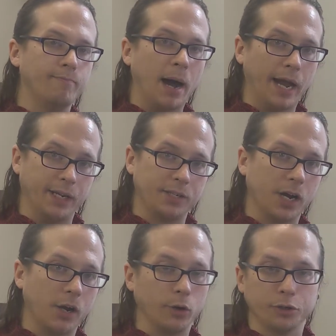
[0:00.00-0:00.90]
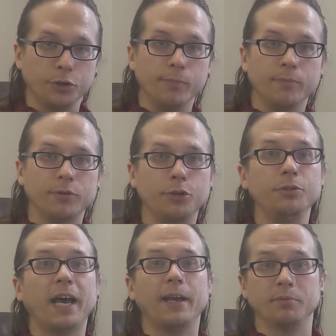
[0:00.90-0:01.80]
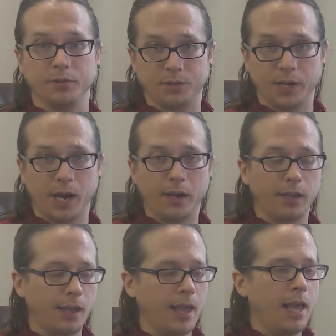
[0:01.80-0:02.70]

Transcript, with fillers: buying stock or two, two types of stock.